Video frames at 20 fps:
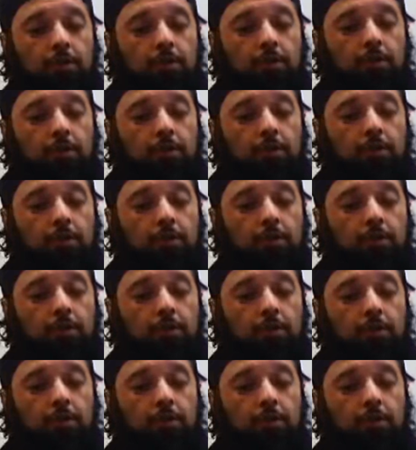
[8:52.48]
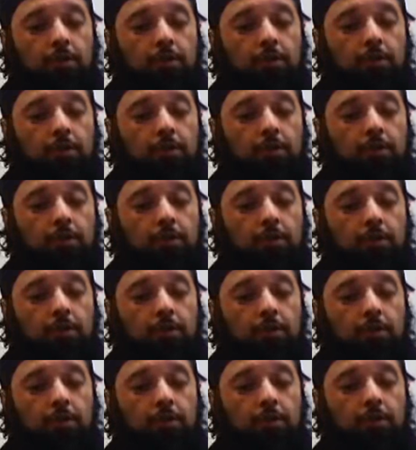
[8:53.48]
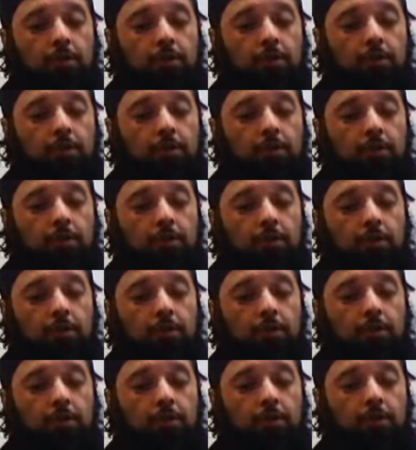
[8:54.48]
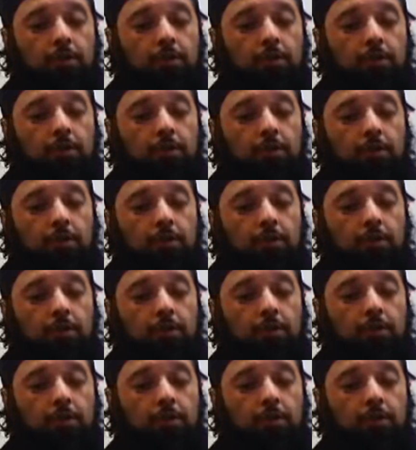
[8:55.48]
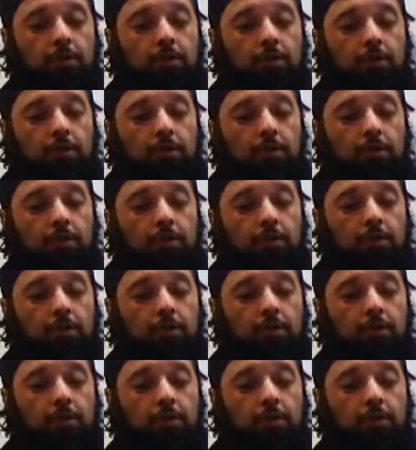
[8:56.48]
Nothing is said.